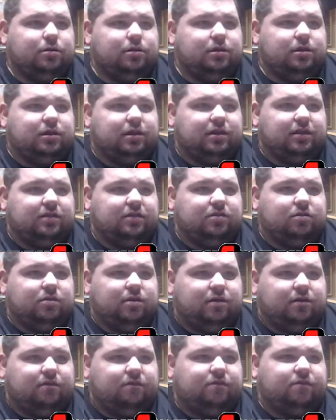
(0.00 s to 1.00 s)
Because you
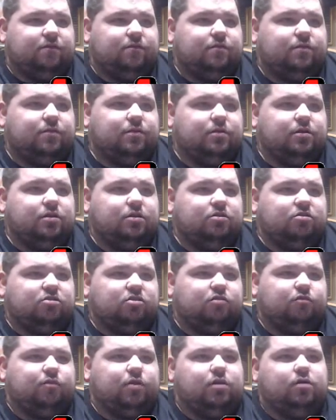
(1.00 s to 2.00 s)
have
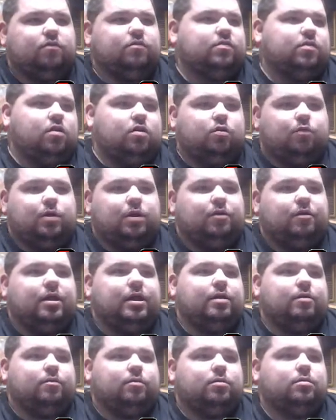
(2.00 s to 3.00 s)
2 rows all the way
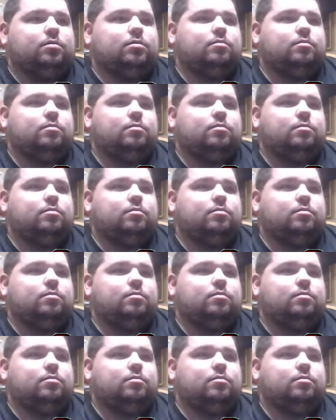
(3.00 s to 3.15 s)
around,